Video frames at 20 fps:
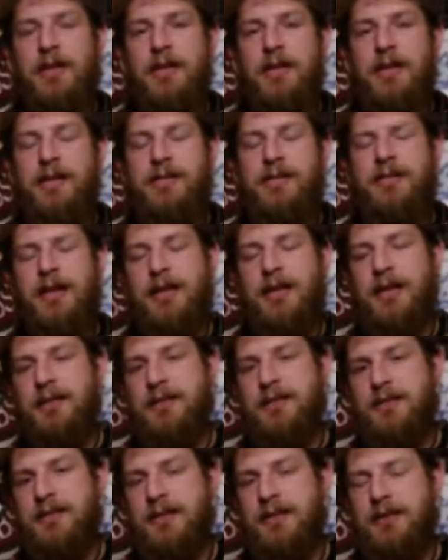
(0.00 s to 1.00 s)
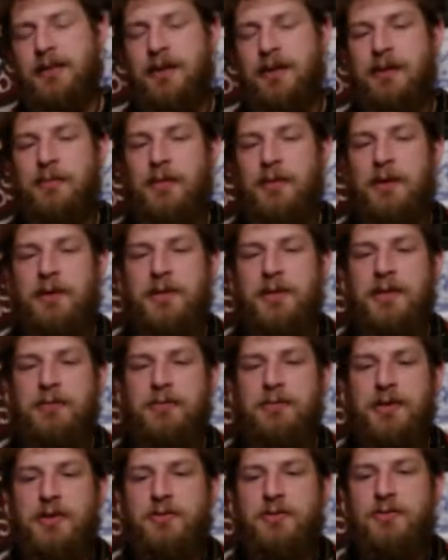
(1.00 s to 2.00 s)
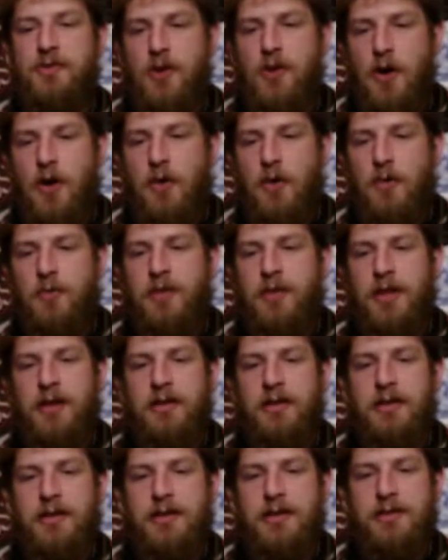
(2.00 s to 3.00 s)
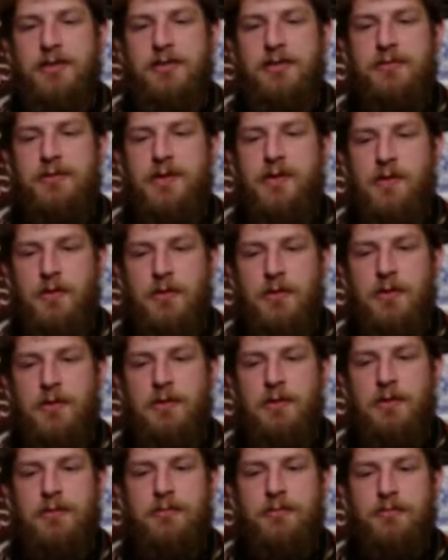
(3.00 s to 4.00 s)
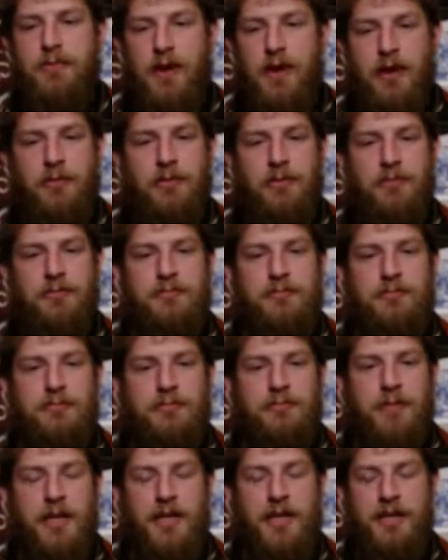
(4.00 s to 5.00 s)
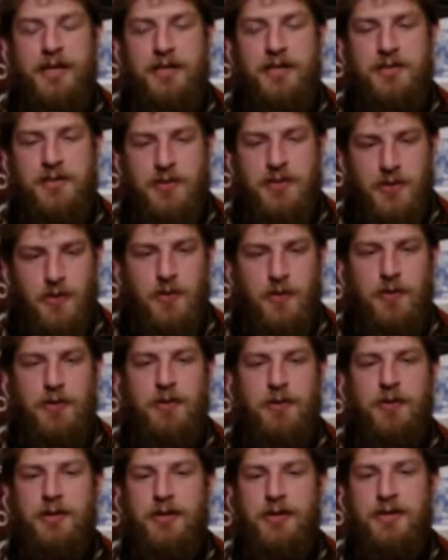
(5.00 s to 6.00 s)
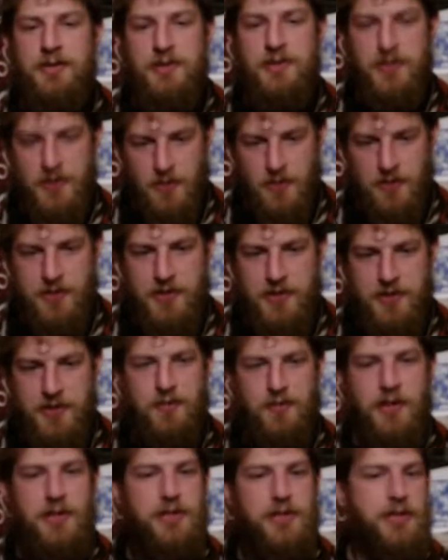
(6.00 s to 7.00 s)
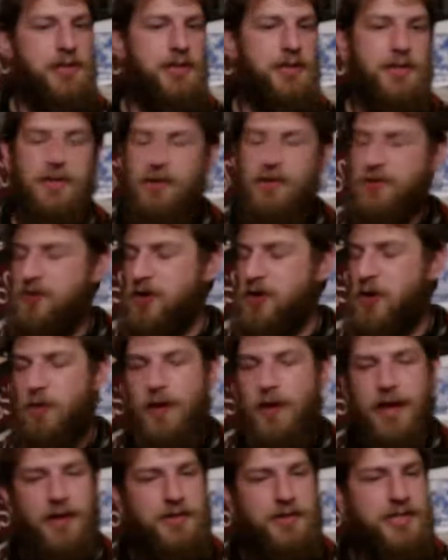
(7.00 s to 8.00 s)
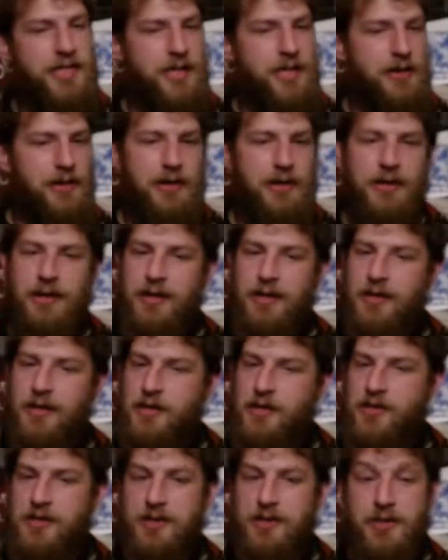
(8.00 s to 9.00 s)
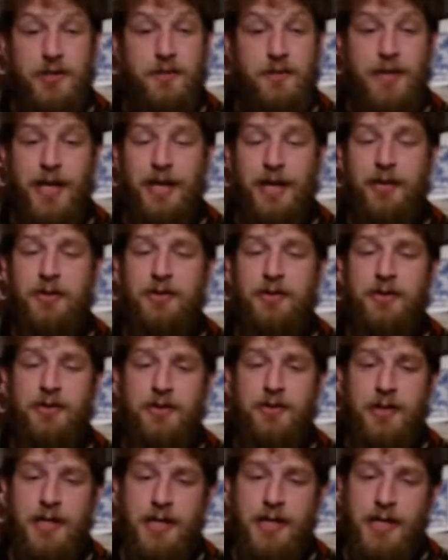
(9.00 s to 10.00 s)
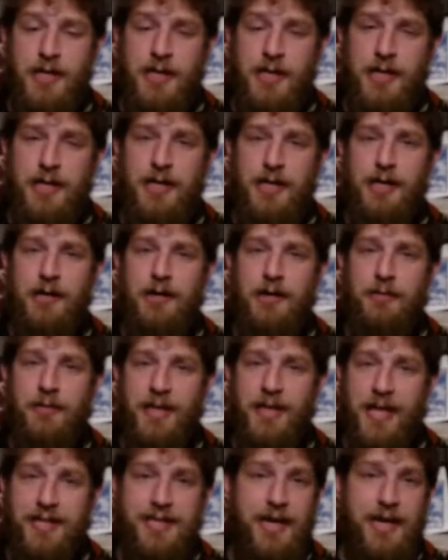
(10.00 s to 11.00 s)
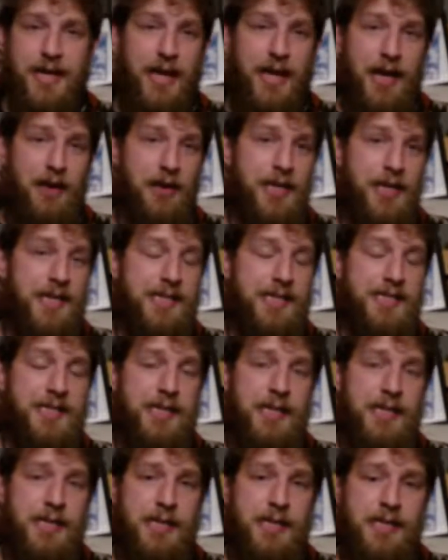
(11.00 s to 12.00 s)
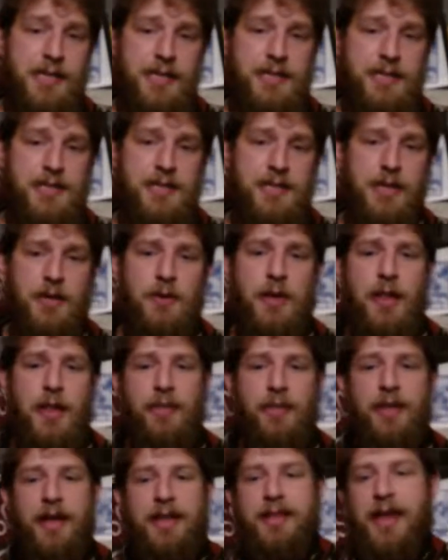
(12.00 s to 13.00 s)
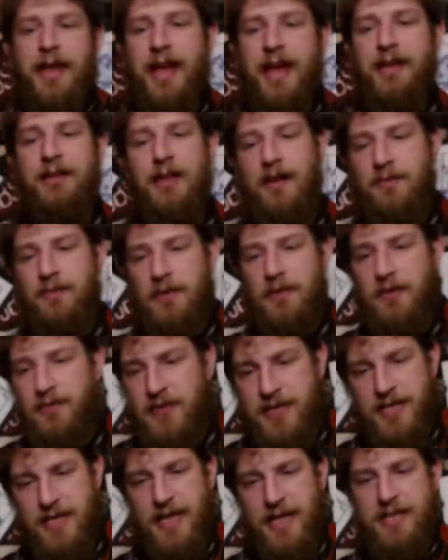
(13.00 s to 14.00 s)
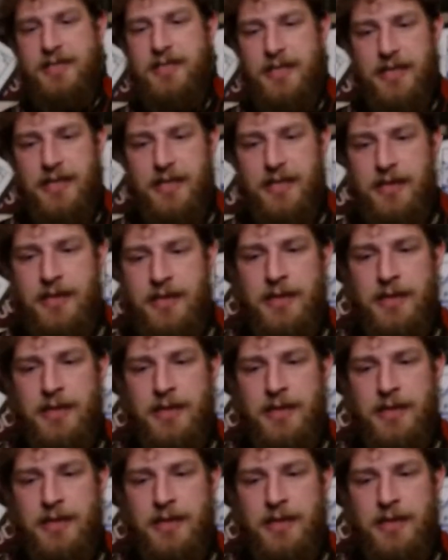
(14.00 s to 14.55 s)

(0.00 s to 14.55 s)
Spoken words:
it's not necessarily emotion, but you know that it's your problem. Like this is your situation. There's no one else here. It's just you and that other dude. And that's kind of how it is. So like that level of intensity